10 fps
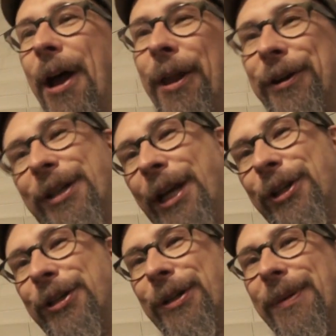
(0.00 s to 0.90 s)
other
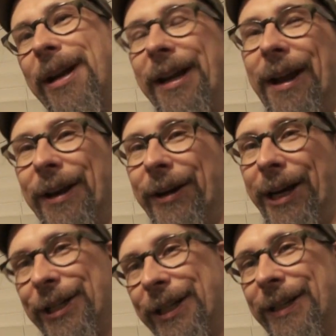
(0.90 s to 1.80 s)
stations are running on their
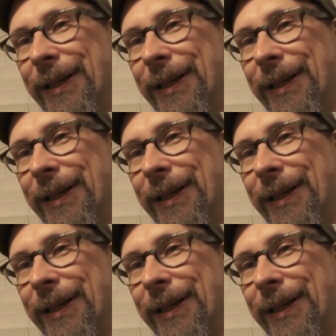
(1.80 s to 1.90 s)
H D